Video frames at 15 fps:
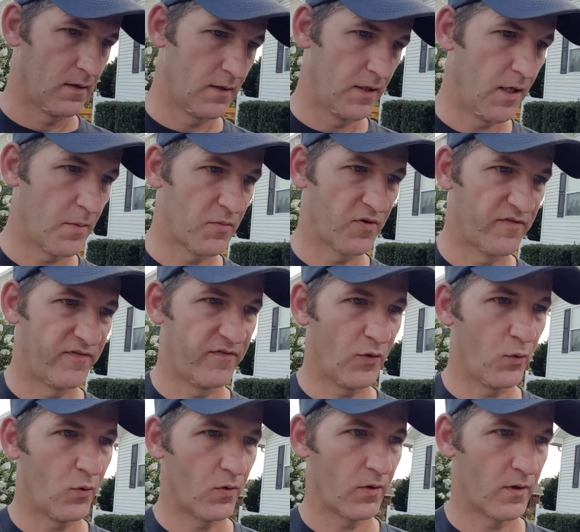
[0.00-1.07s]
number
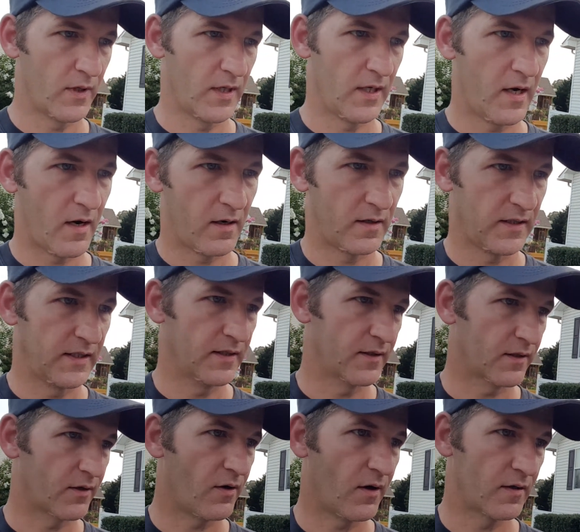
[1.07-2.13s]
4 in our In
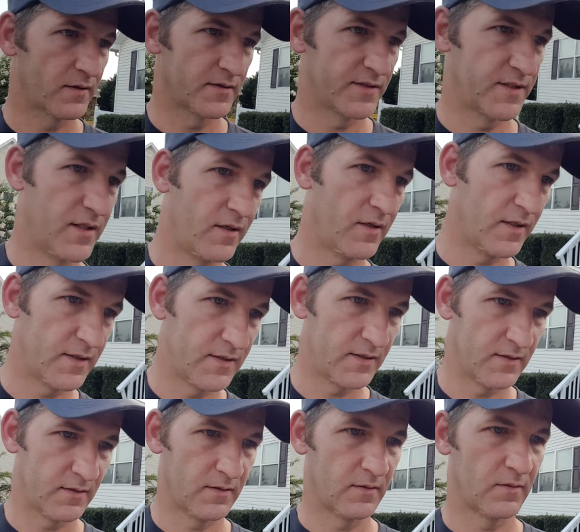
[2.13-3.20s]
the Garden series,
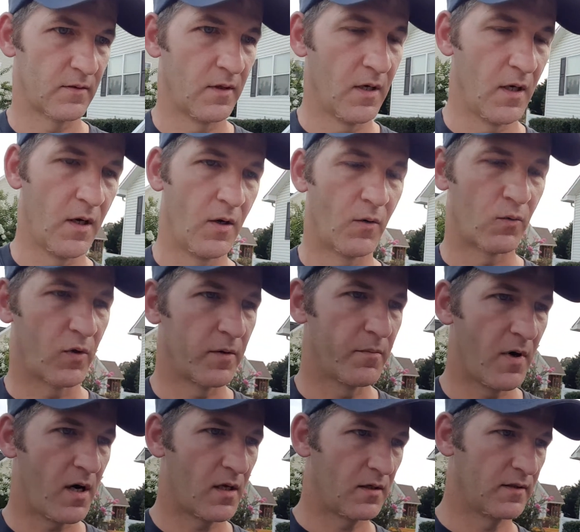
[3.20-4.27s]

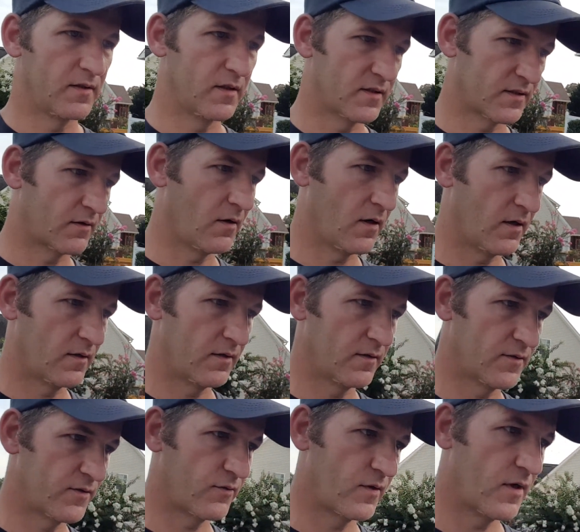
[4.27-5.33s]
remodeling this garden.
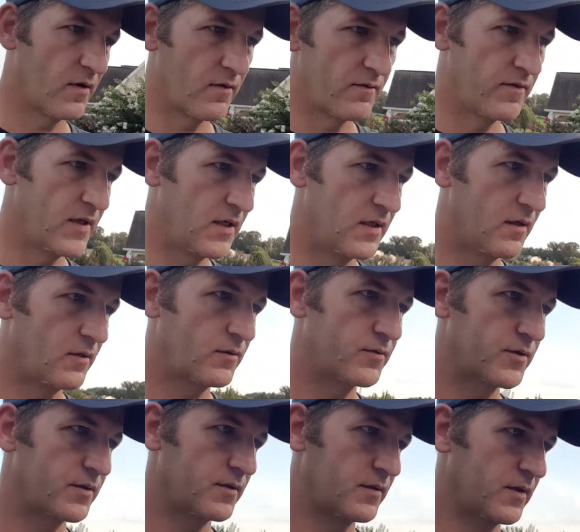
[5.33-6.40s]
There's 3 other
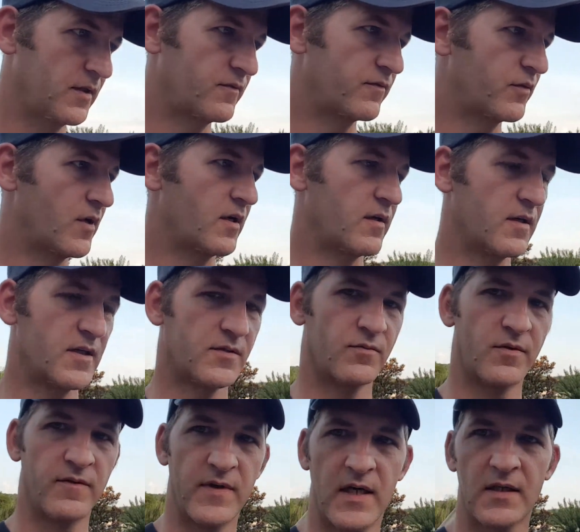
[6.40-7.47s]
videos in front of this
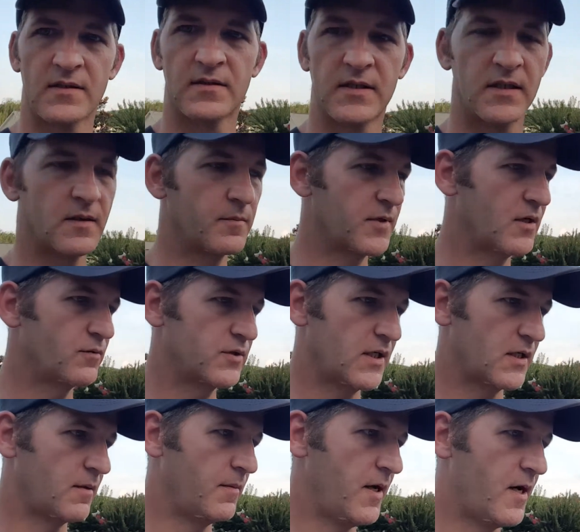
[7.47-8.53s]
one. If you hadn't seen them, go
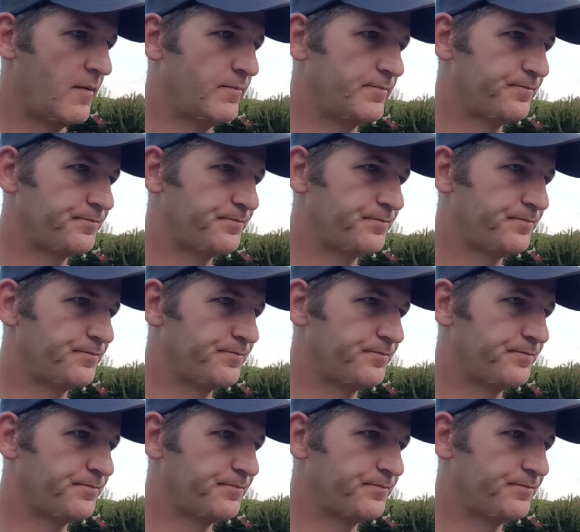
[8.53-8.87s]
check them out.